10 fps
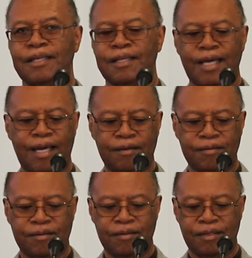
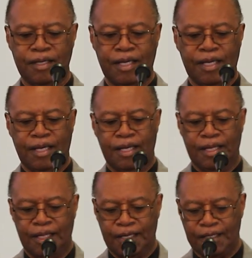Now,
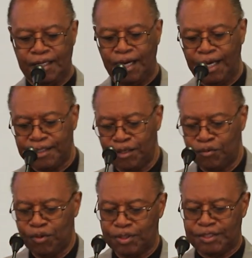God don't
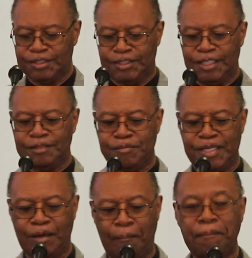want us to just
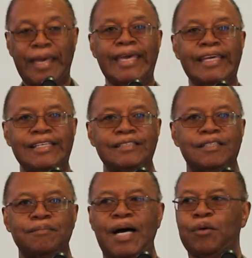be
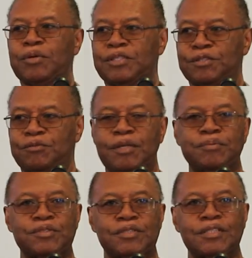amazed by what the
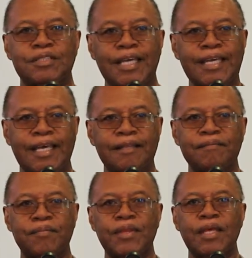scriptures are saying. Mm
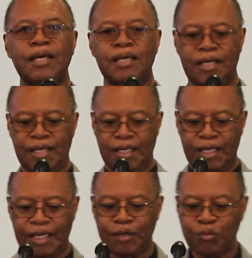-hmm.
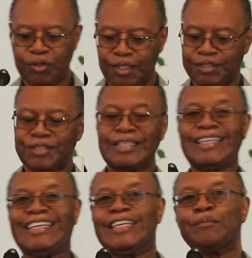He wants us to
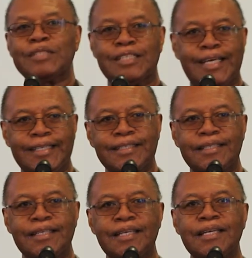emulate
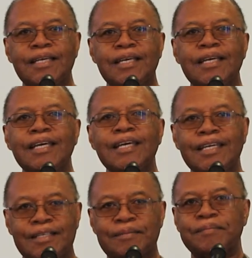mm.
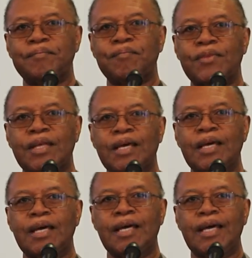him.
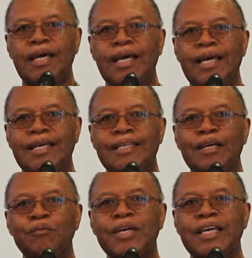Mm.
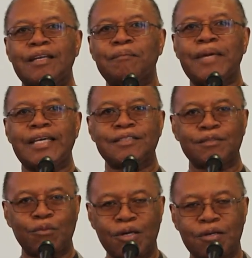Then we can amaze
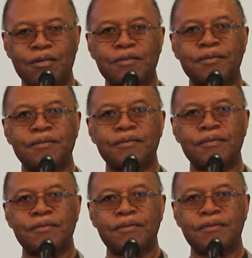the world. All
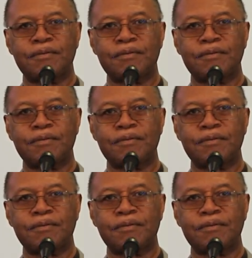right.